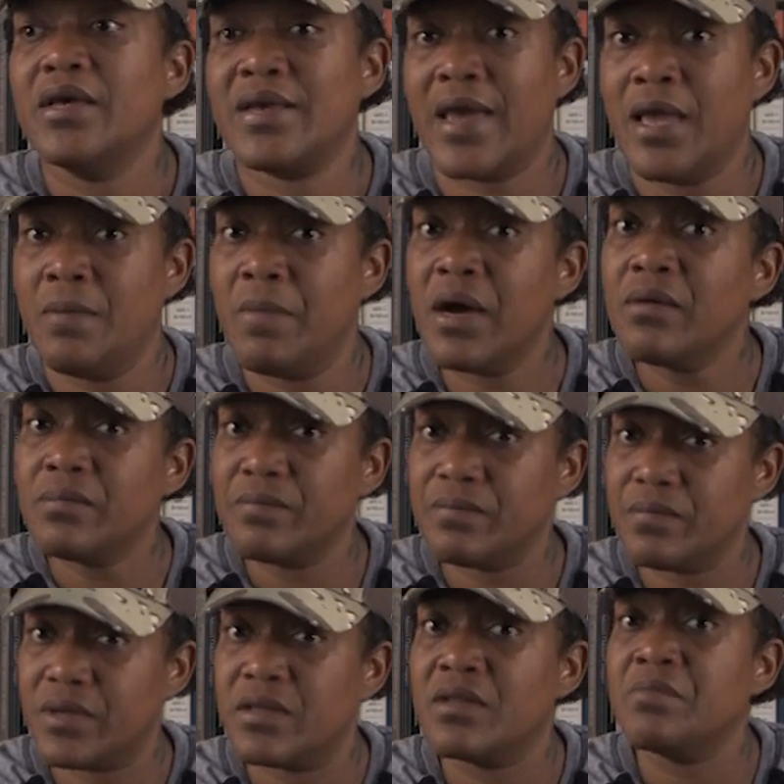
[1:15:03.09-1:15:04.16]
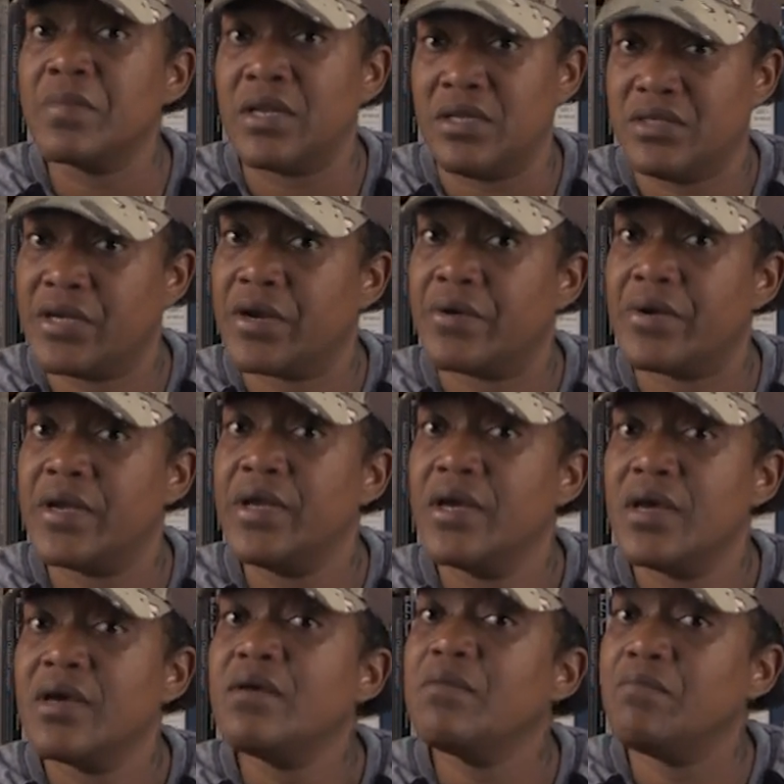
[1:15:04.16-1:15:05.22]
came up in the military
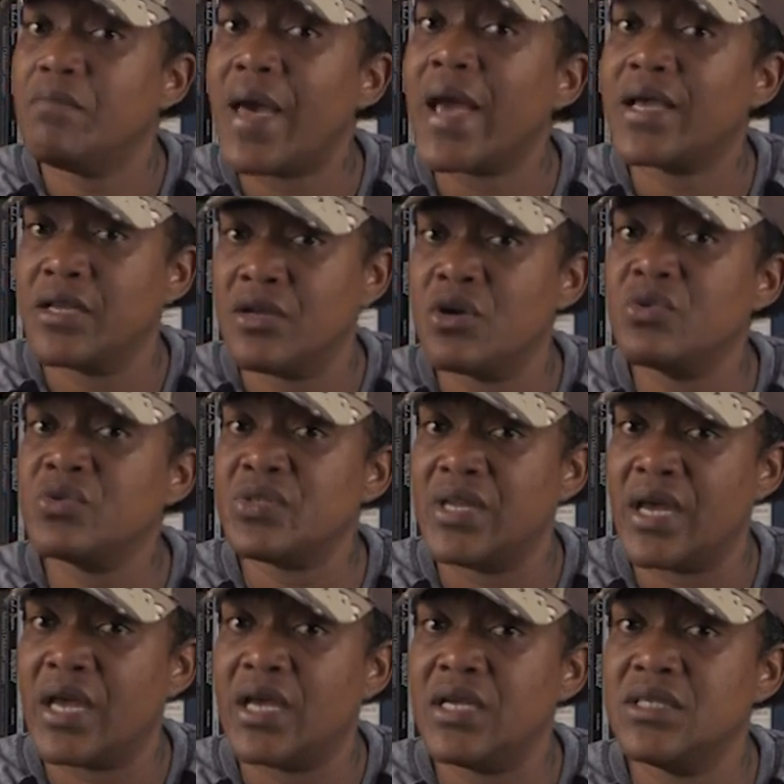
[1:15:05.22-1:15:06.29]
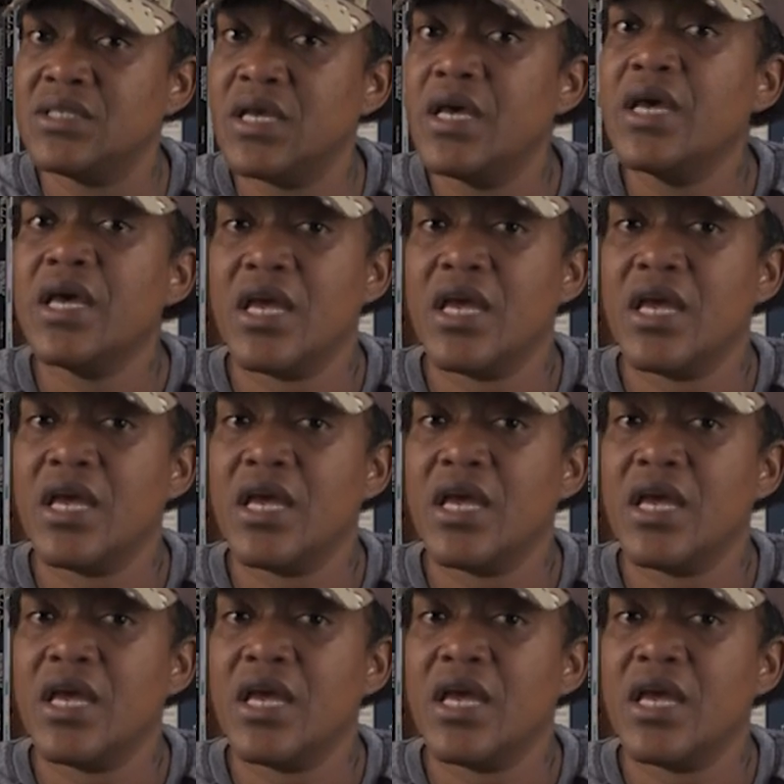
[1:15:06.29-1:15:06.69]
back in those days,